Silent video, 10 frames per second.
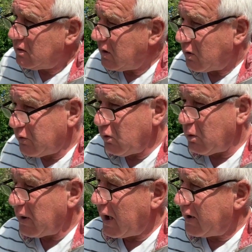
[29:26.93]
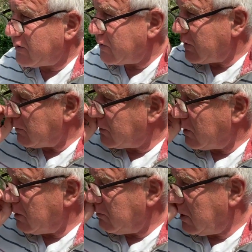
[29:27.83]
I'll talk about this at some
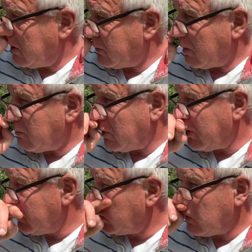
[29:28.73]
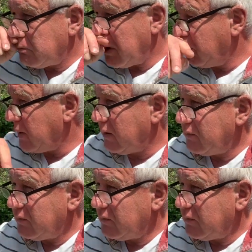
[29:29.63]
point, but,